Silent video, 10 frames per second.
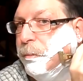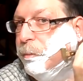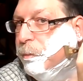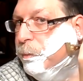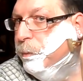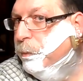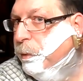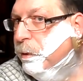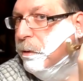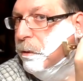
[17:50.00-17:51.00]
up,
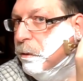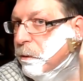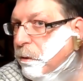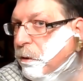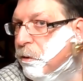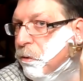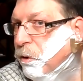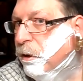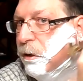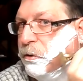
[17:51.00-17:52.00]

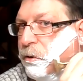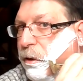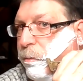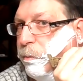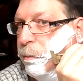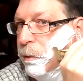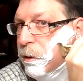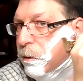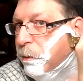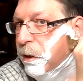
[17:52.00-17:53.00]
cross, up,
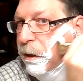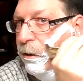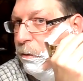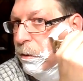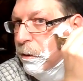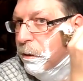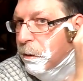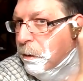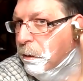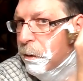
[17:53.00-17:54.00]
a little bit angle.